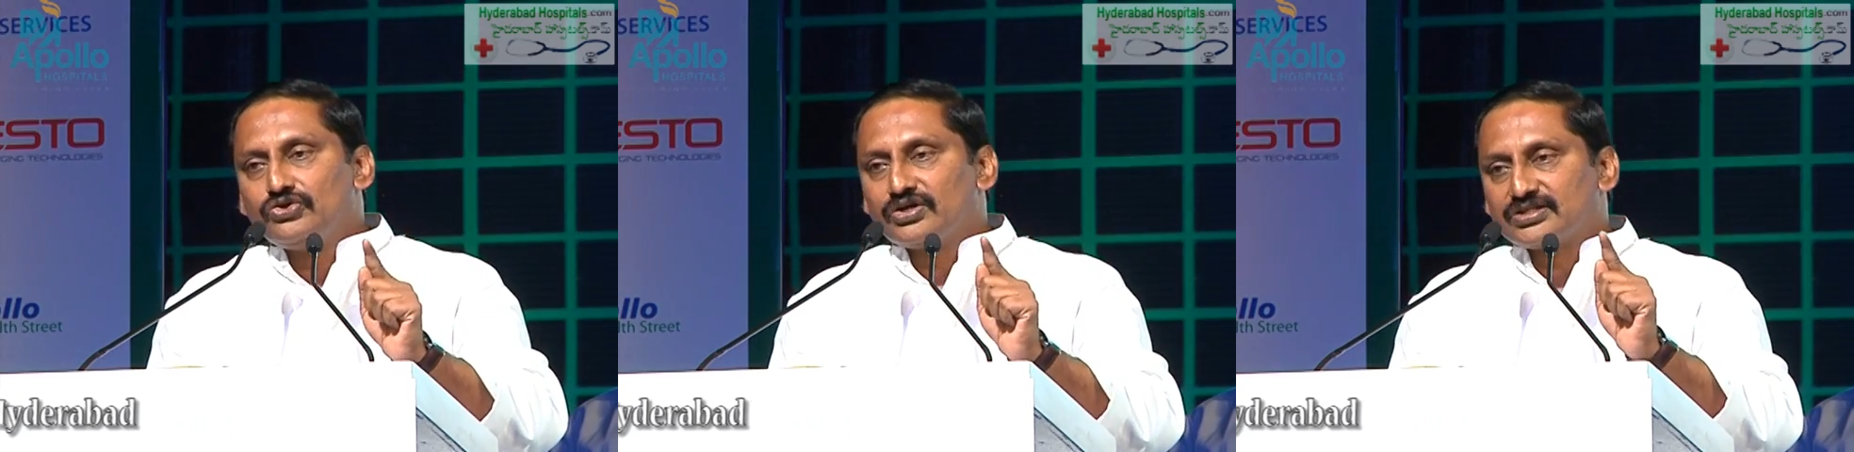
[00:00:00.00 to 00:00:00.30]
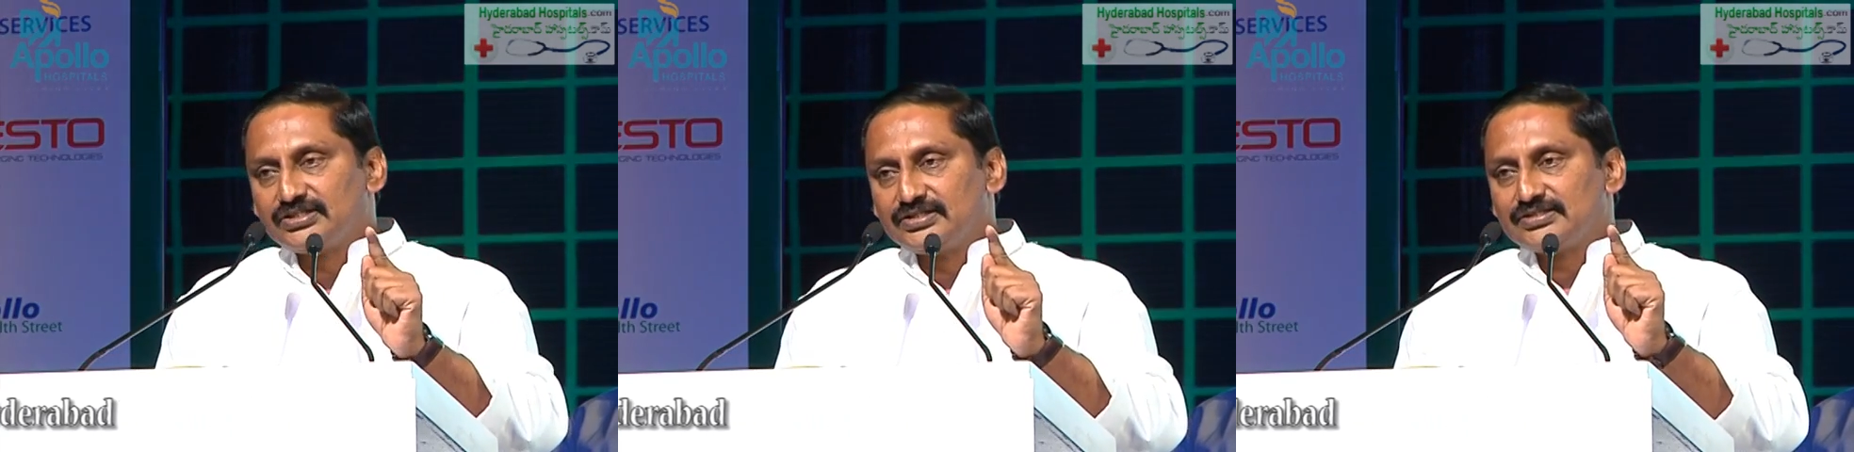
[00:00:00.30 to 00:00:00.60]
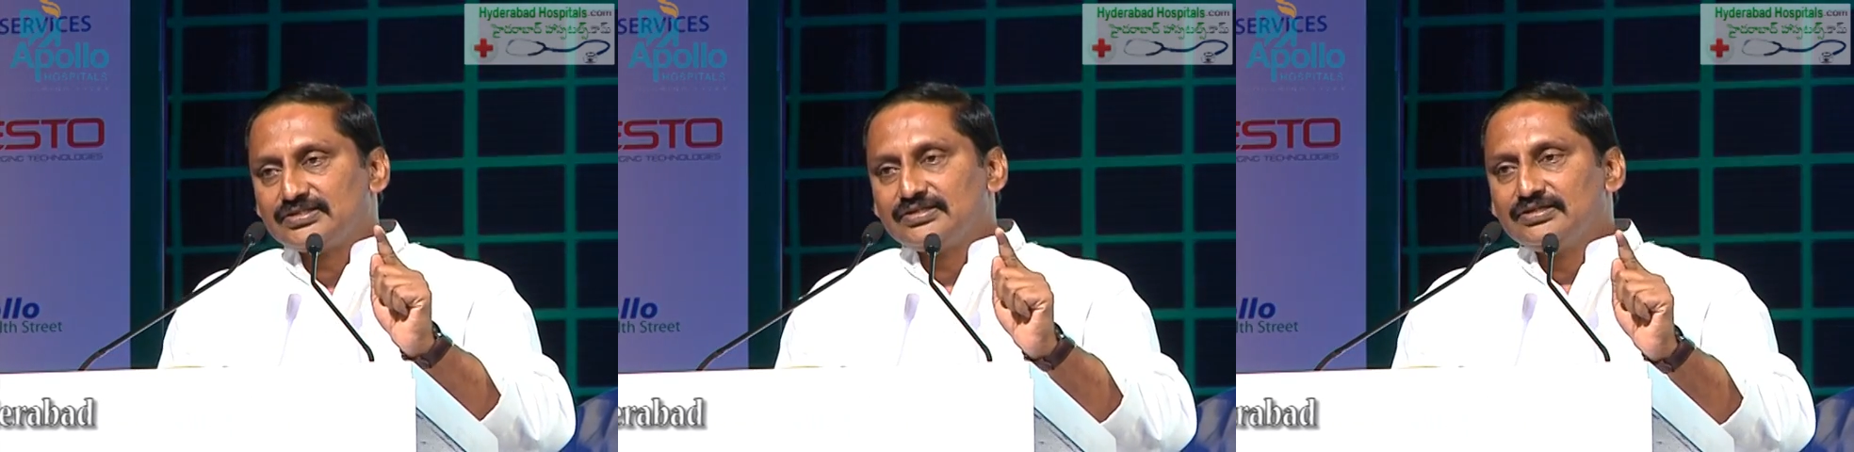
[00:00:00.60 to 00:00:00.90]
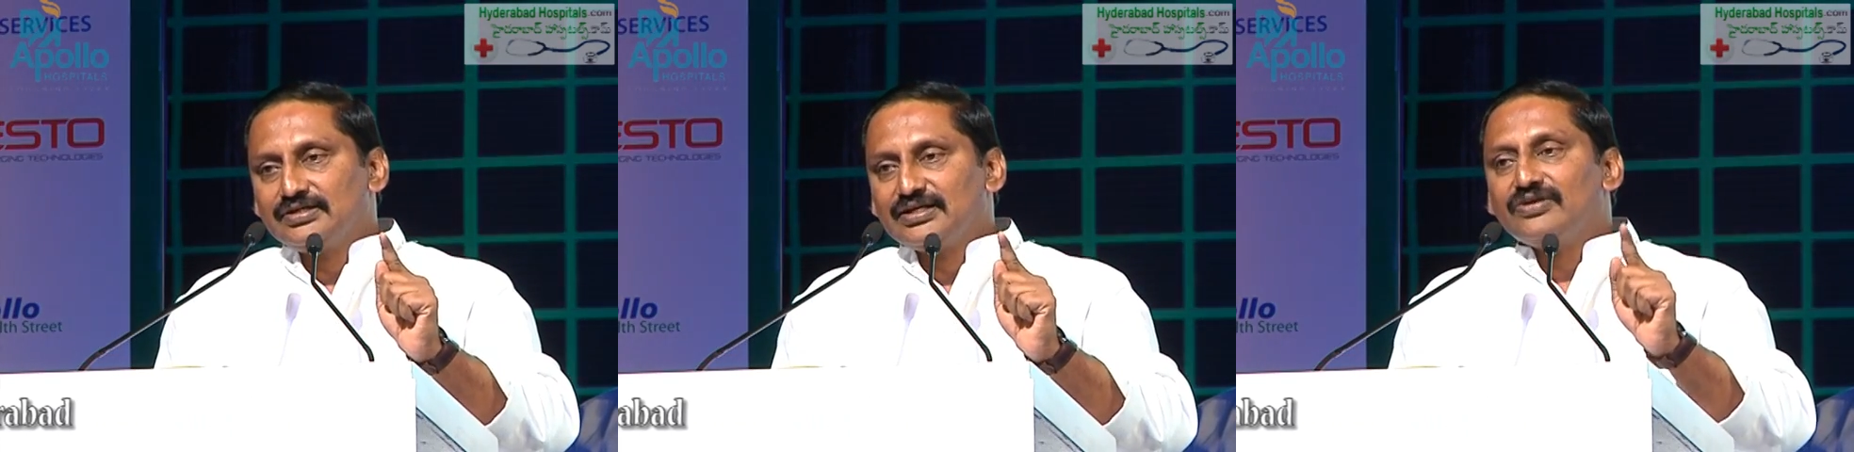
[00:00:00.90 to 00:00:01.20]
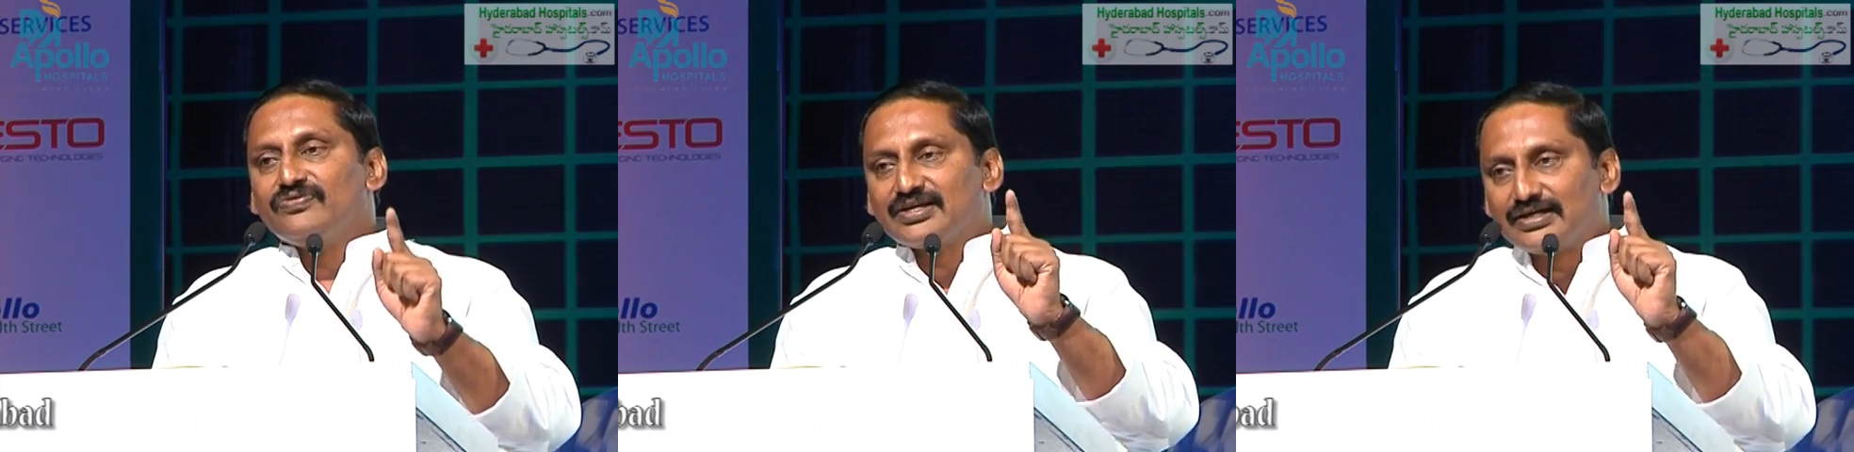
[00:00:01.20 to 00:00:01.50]
doctors
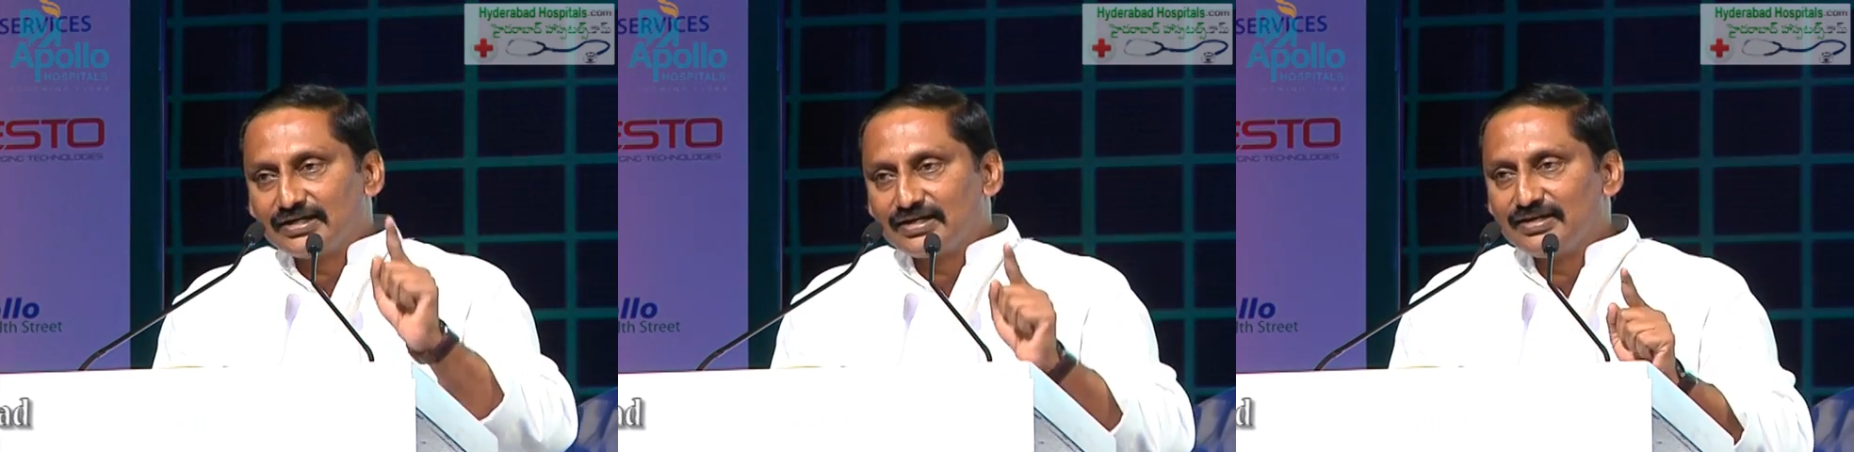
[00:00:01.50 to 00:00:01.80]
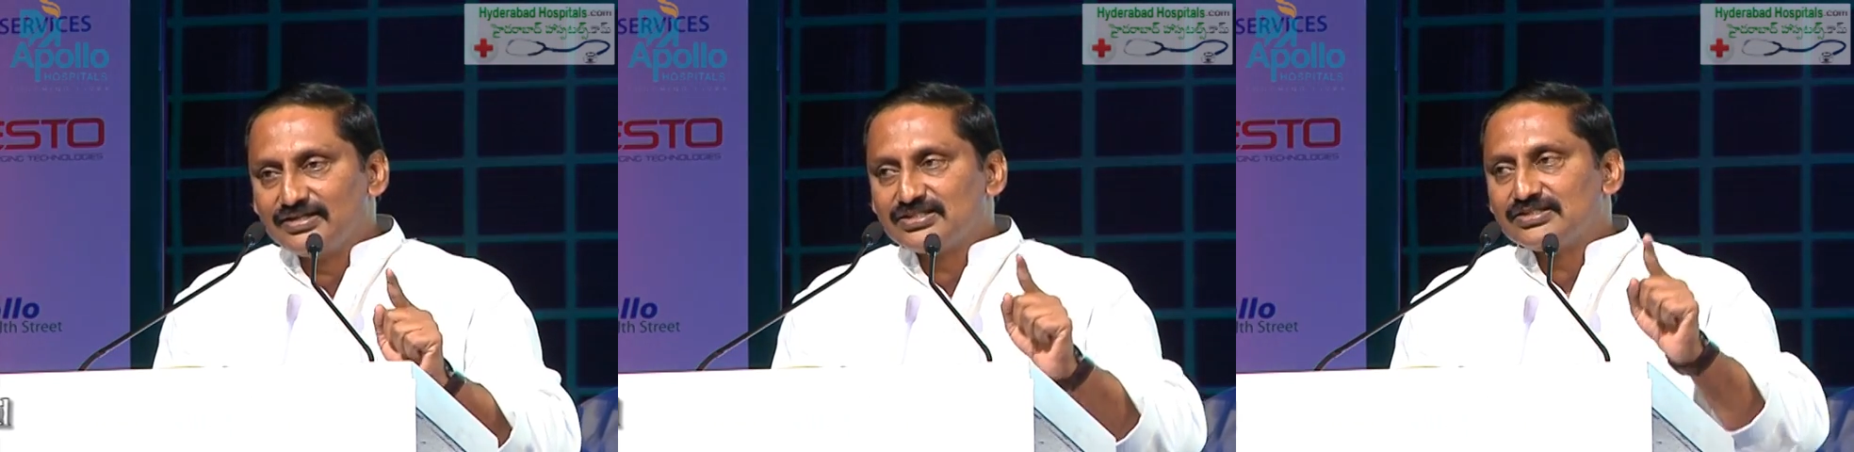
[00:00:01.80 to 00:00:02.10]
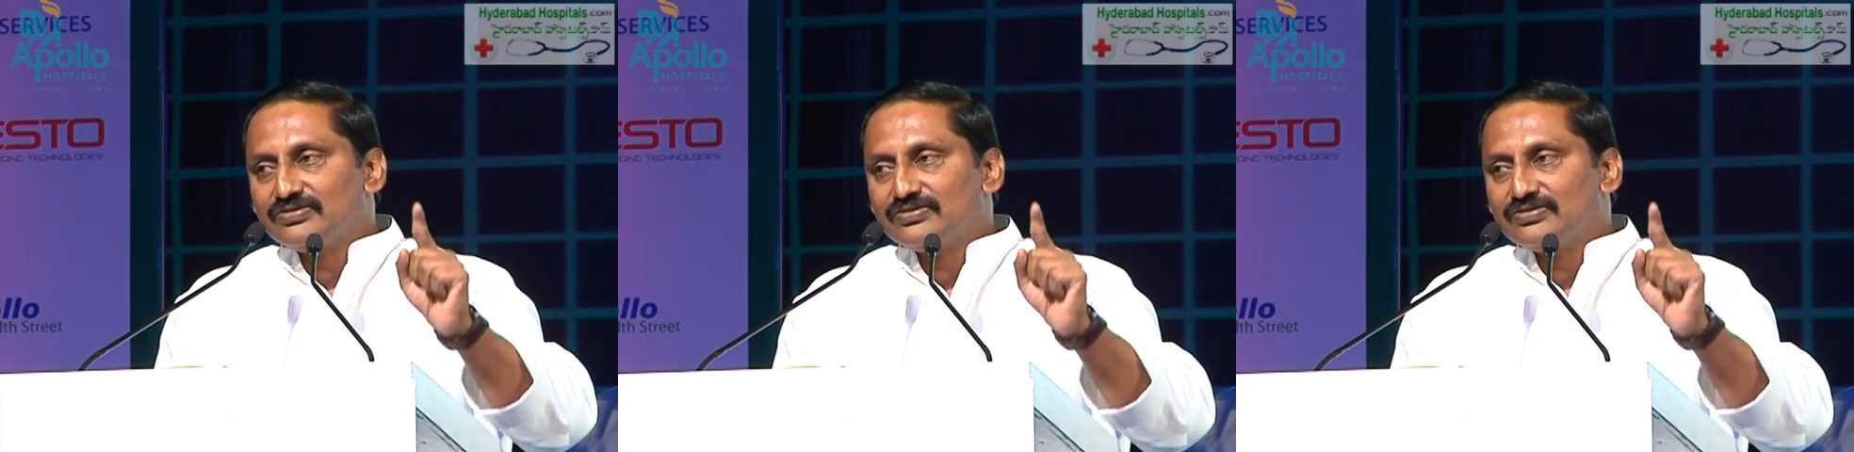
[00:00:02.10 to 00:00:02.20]
give a concurrence